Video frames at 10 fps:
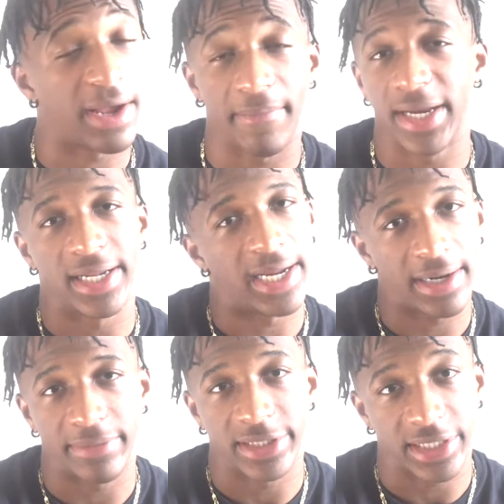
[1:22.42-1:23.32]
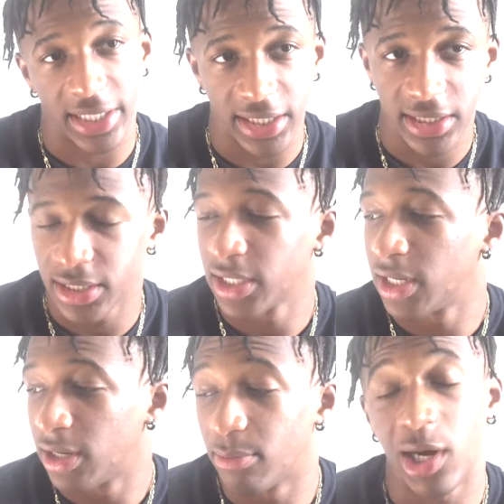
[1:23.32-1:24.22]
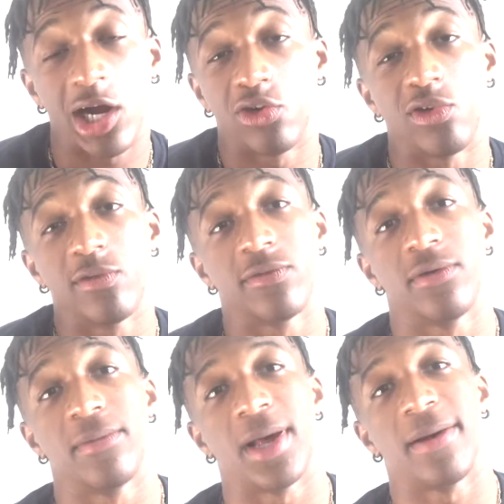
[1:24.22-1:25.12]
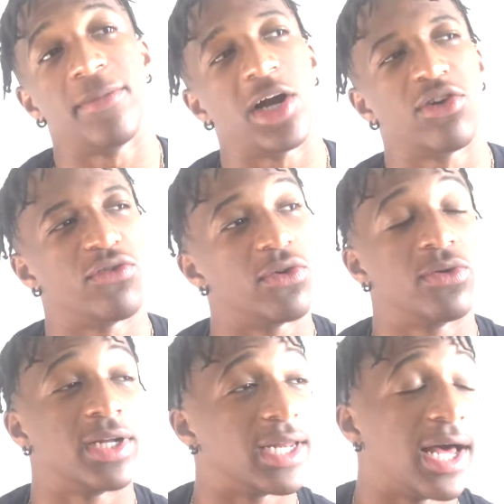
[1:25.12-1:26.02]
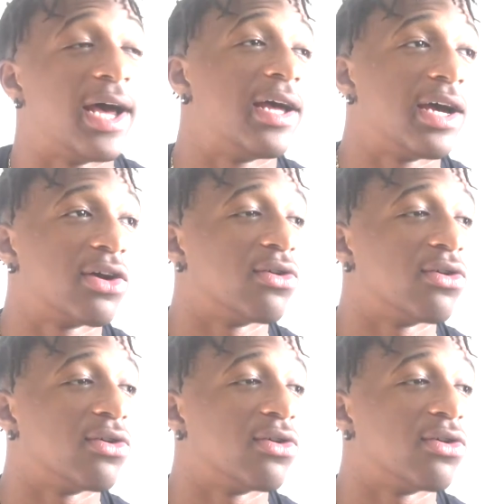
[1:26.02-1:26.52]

I made a lot of mistakes, but I've grown a lot.